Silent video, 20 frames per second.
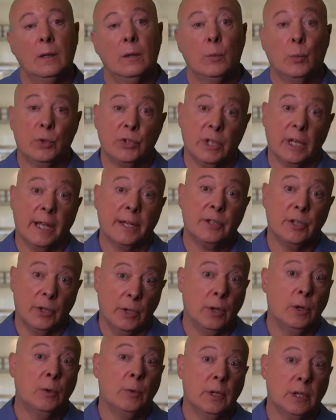would you like to
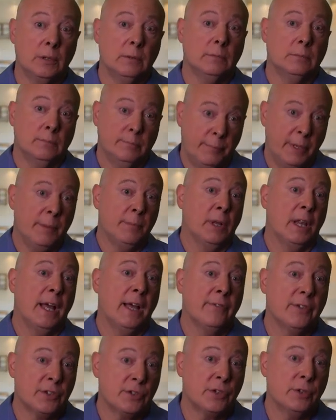know what people
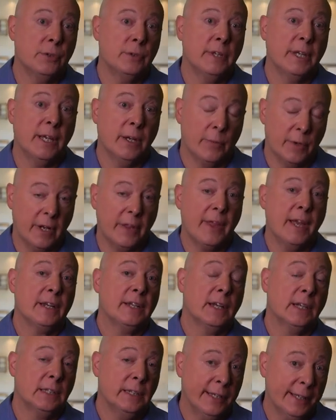have us do to get rid of that
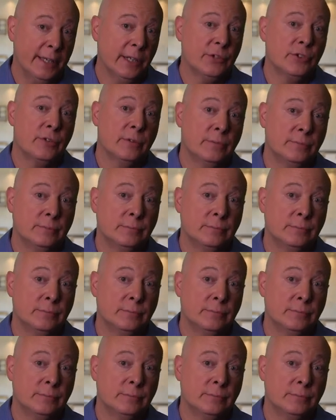duct leakage?